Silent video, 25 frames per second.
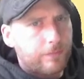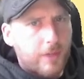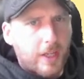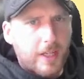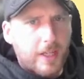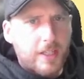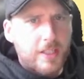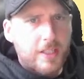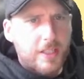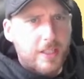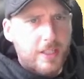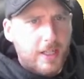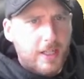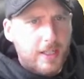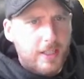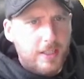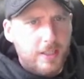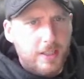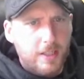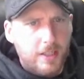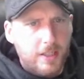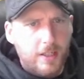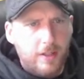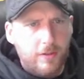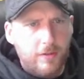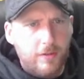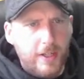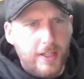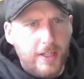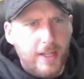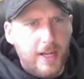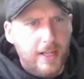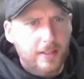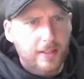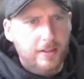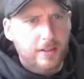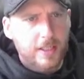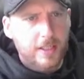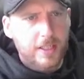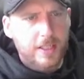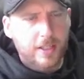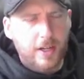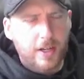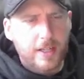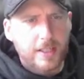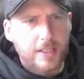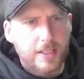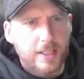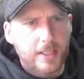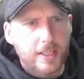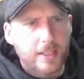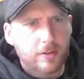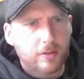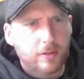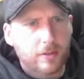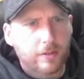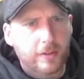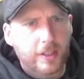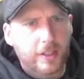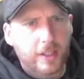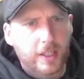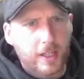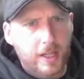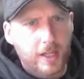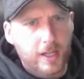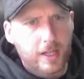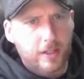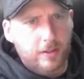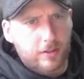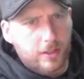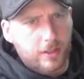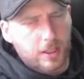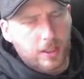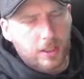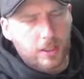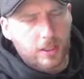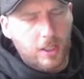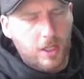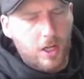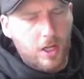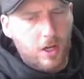Instead, they had this idea of hiera,